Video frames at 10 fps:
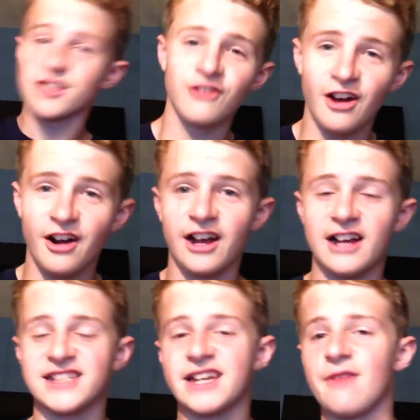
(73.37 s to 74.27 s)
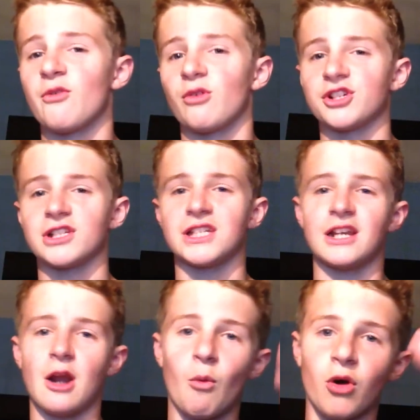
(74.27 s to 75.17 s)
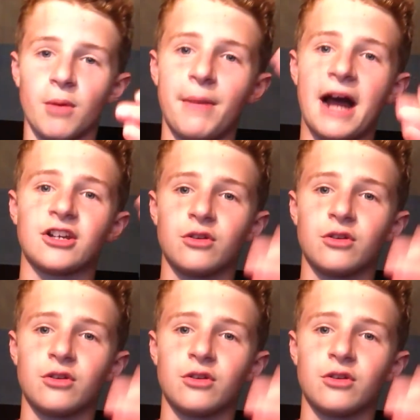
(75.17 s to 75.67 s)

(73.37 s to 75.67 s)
going on, guys? Kevin or Just Eating, and welcome back to